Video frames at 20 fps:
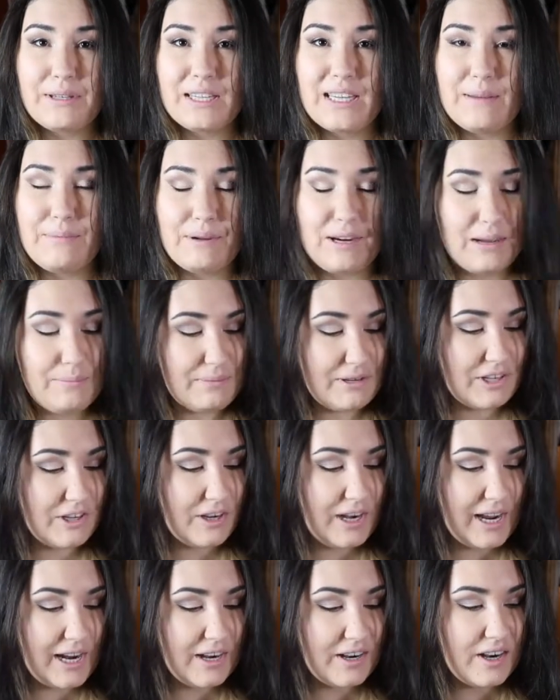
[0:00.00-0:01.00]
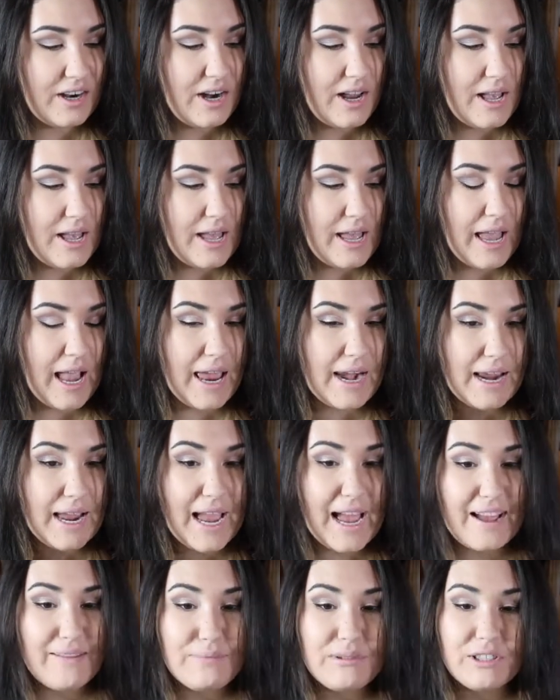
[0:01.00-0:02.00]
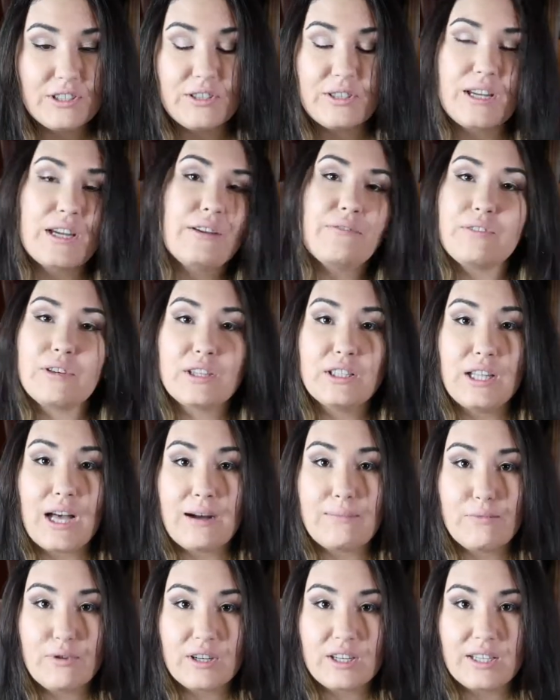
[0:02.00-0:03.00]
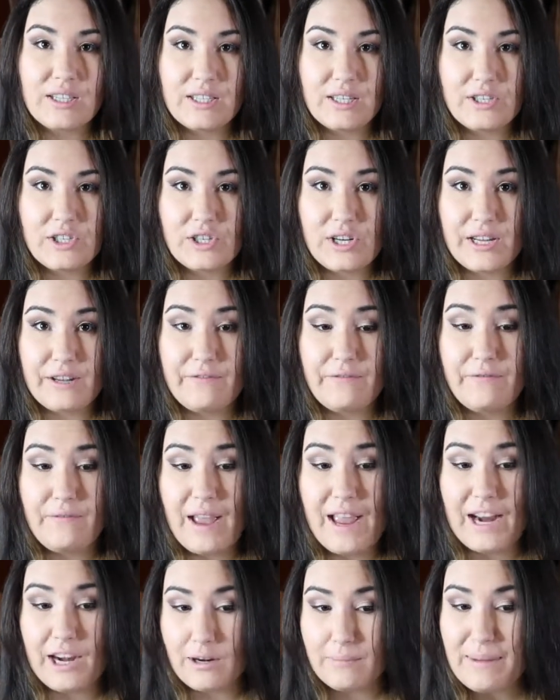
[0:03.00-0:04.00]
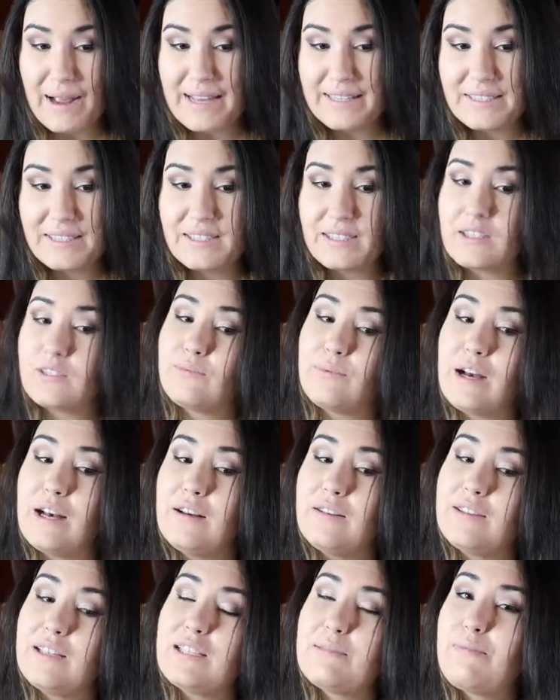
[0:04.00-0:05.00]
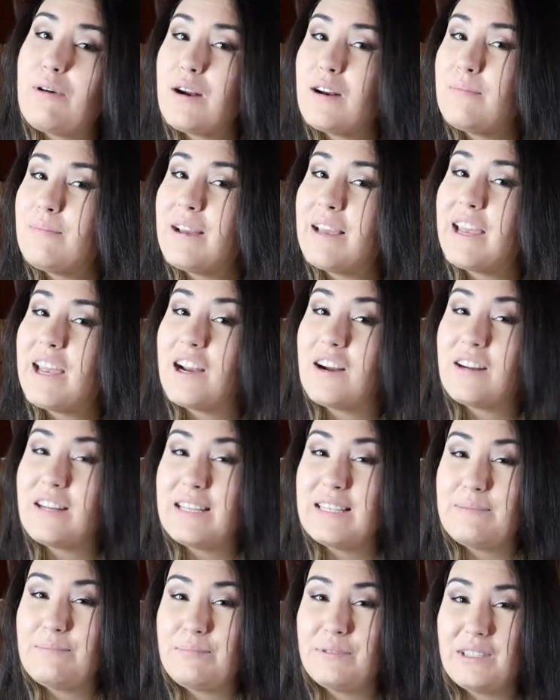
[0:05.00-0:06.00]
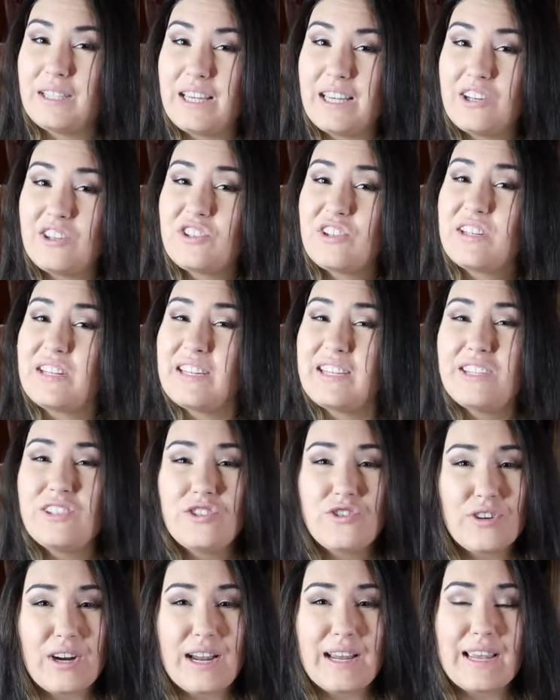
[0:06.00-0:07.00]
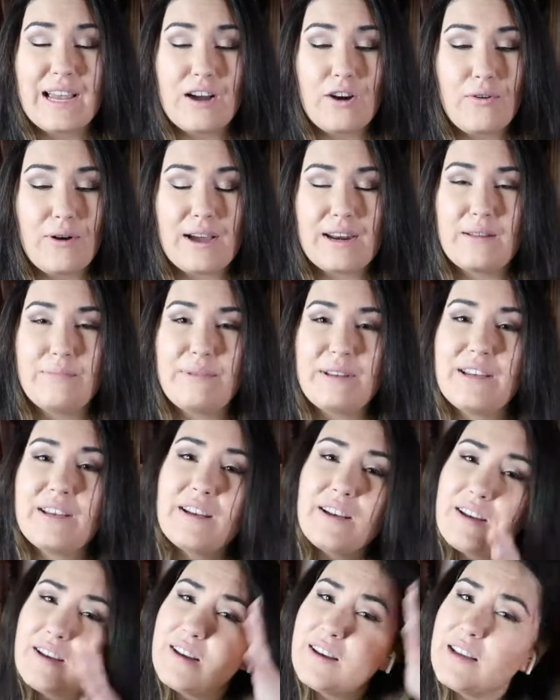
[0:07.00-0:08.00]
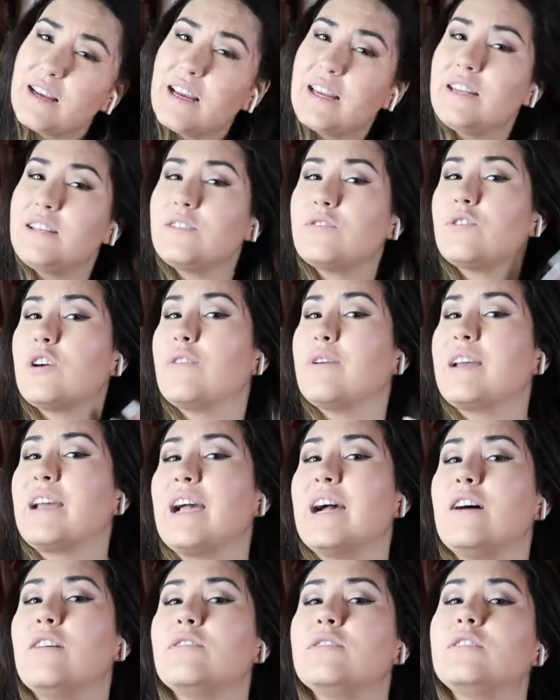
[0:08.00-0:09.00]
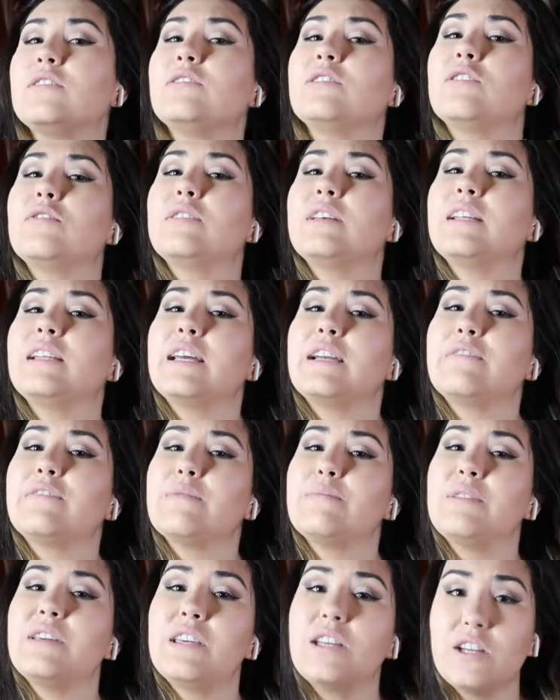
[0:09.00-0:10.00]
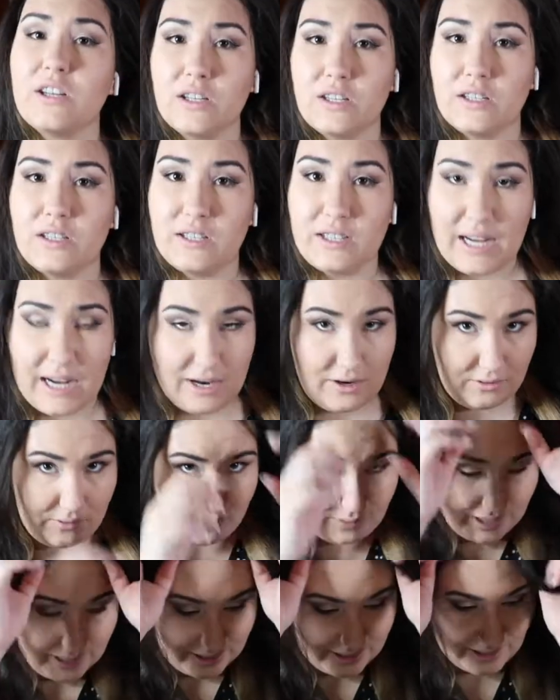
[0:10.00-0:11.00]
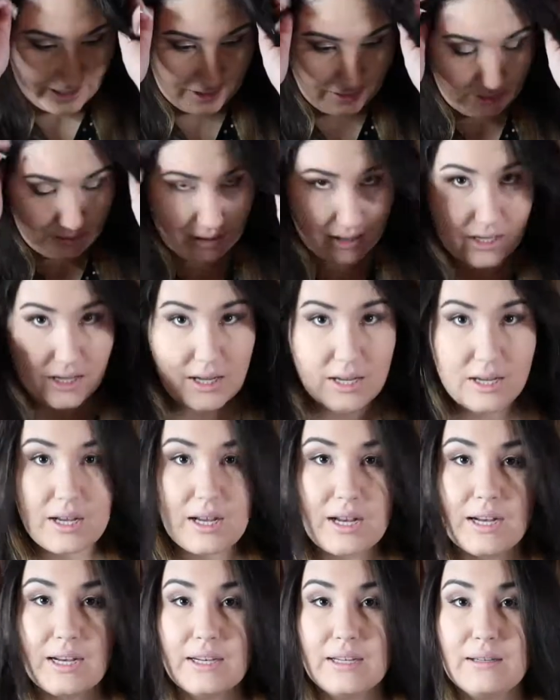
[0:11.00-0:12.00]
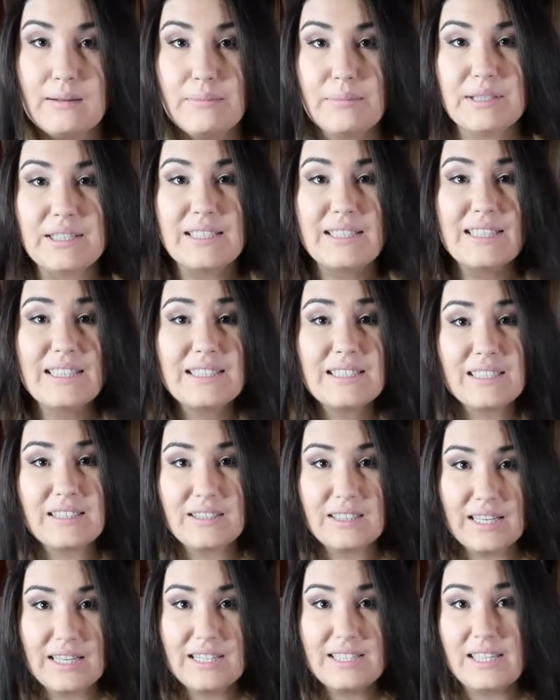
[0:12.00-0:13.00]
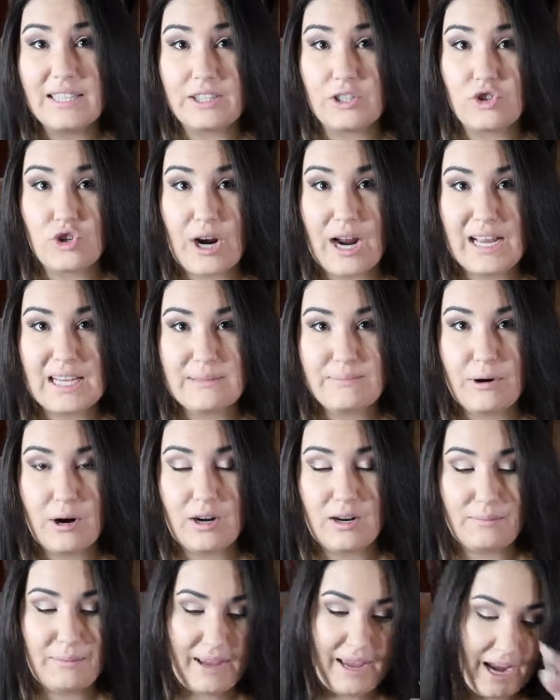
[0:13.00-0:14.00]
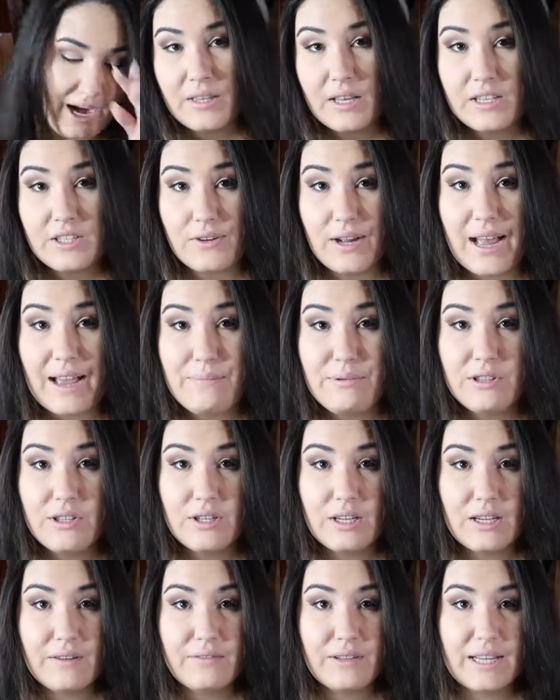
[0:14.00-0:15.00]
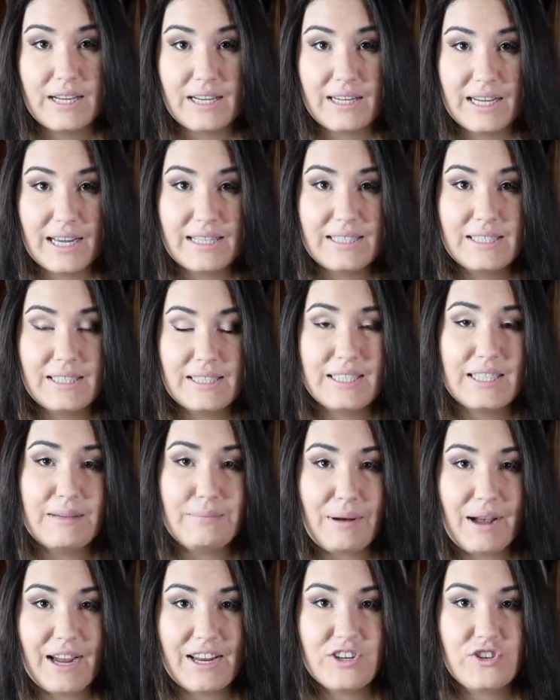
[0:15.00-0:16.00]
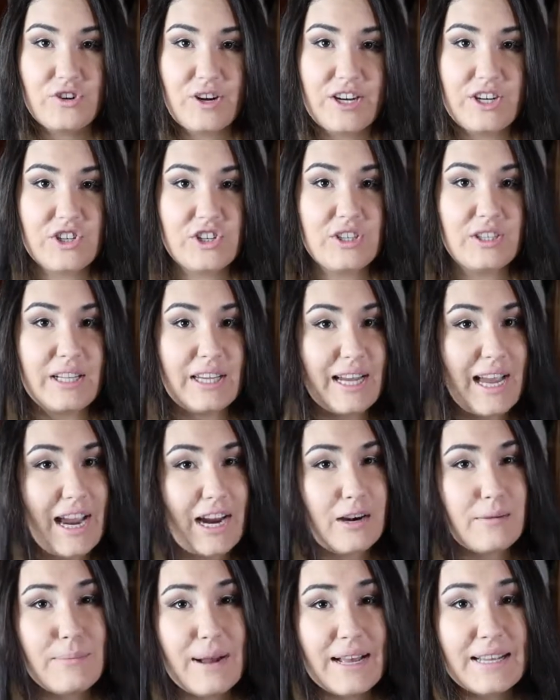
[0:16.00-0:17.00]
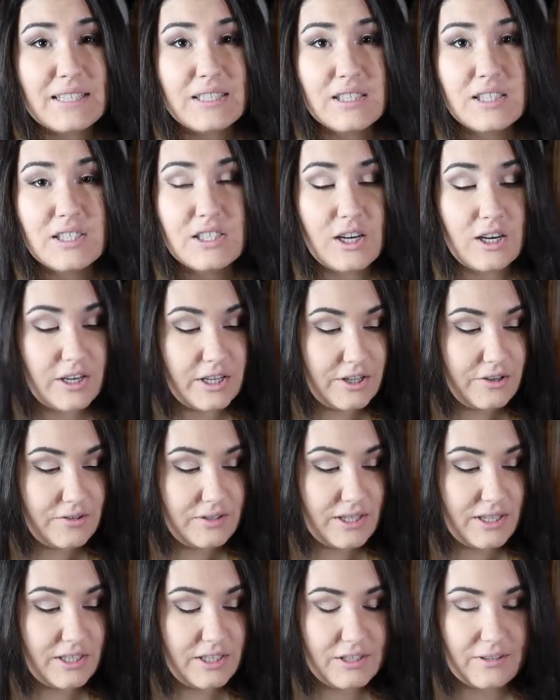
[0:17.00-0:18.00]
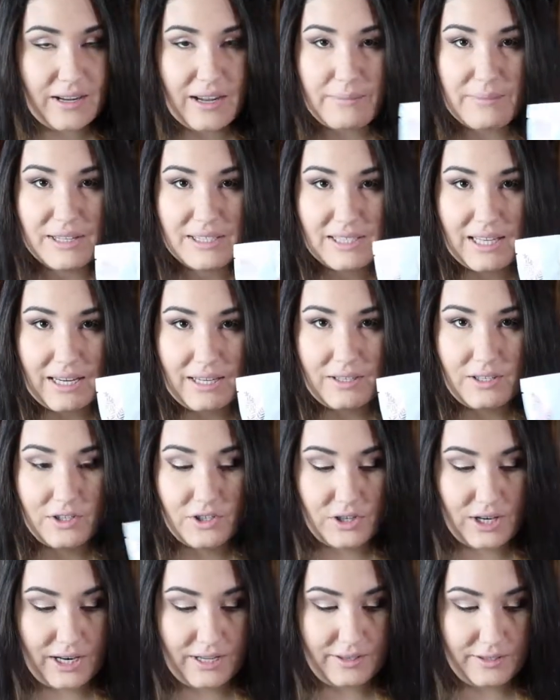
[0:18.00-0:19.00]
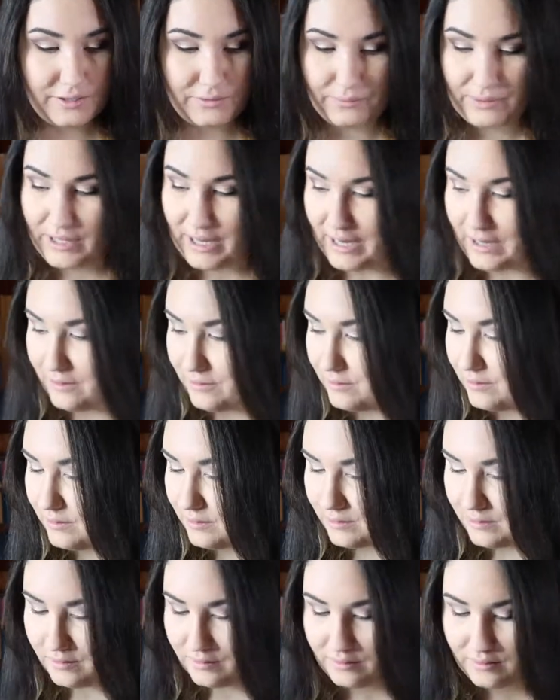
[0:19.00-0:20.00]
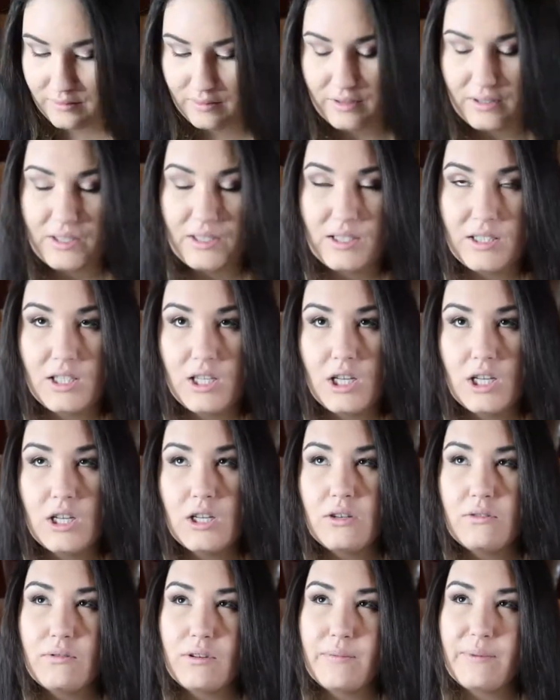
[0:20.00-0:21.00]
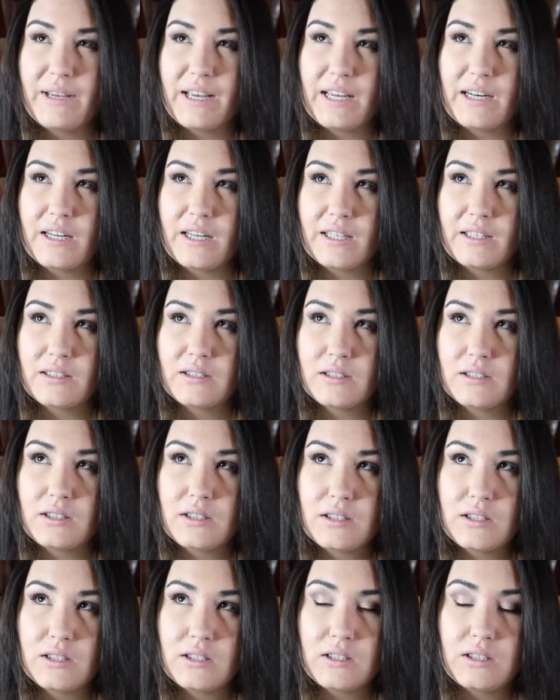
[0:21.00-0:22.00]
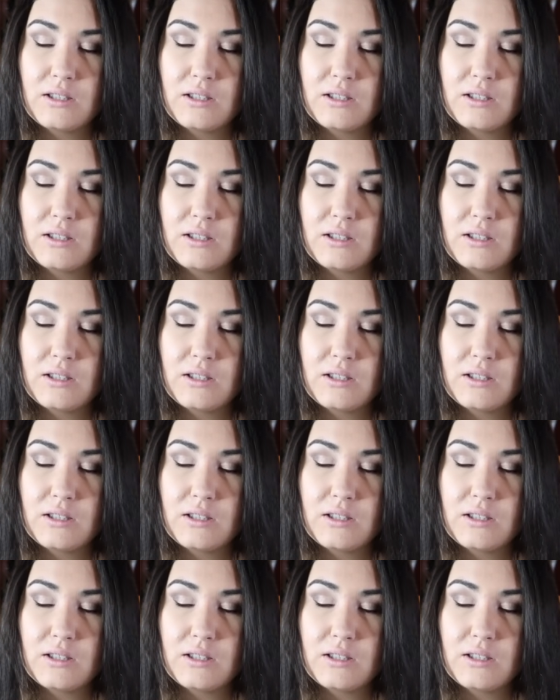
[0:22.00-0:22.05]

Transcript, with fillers: to keep it up in your hair. And I have been looking for a lot more conditioning hair masks as well. This part of my hair is bleached and it is drying out quite a bit. It is growing out, so it's only like from here down right now. But it is like the driest part of my hair. So I have been looking for like a nice deep hydration like hair mask to start using. So I am excited to try this one out. What do we get next?